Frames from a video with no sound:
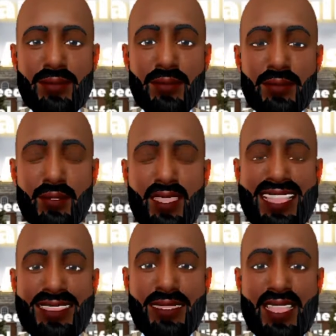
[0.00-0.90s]

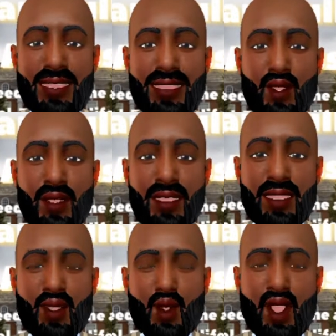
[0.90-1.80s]
then you have to go through the
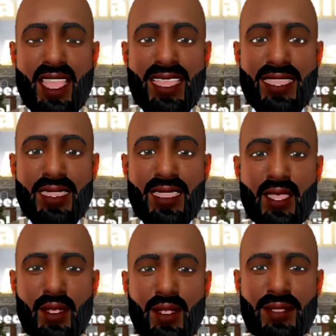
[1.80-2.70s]
winding
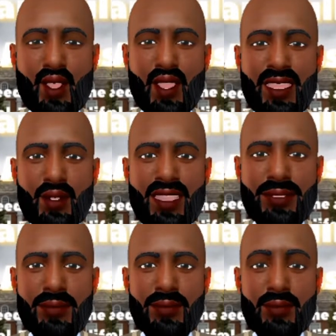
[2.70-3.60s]
up
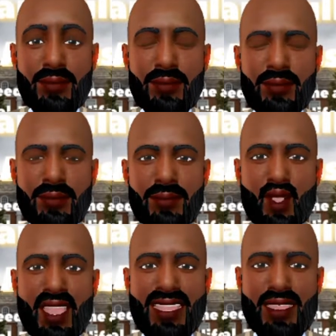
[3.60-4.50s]
process, all
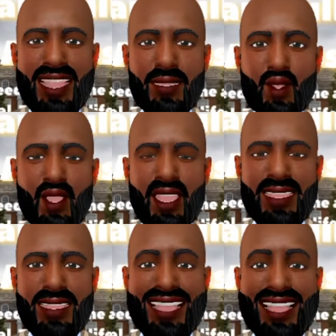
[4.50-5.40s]
right? And that's where,
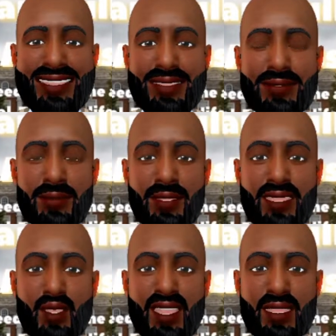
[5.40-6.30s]
again, you
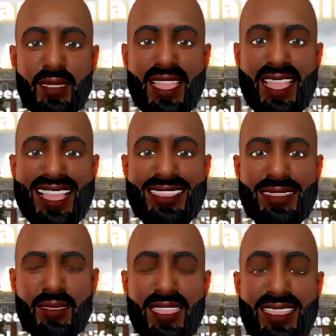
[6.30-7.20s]
sell
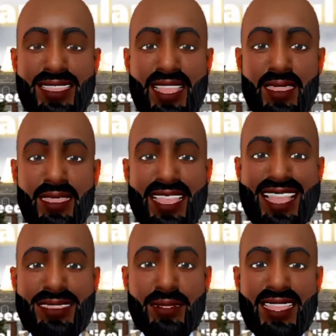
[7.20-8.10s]
your company
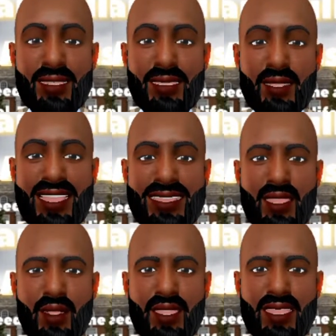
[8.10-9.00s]
assets, you pay your
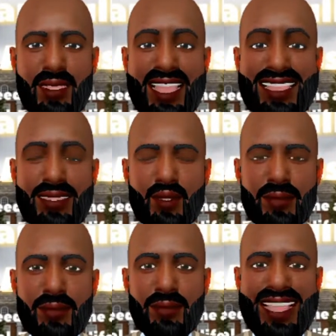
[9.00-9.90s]
company debts,
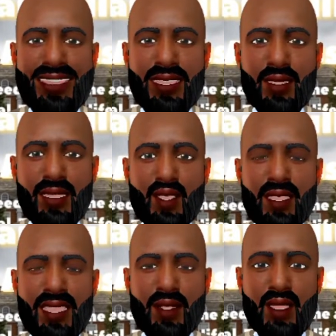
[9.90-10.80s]
and you distribute
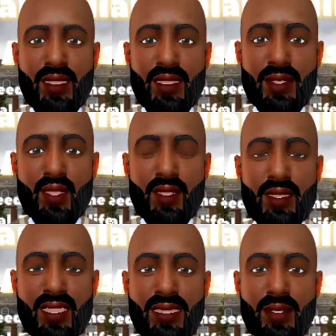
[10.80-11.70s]
the
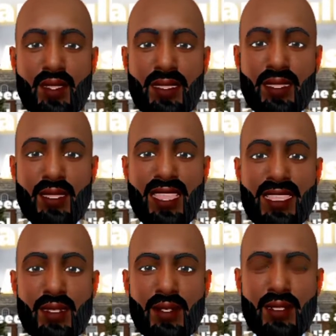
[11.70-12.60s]
proceeds to its
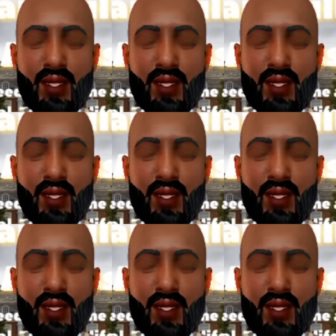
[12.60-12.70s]
investors.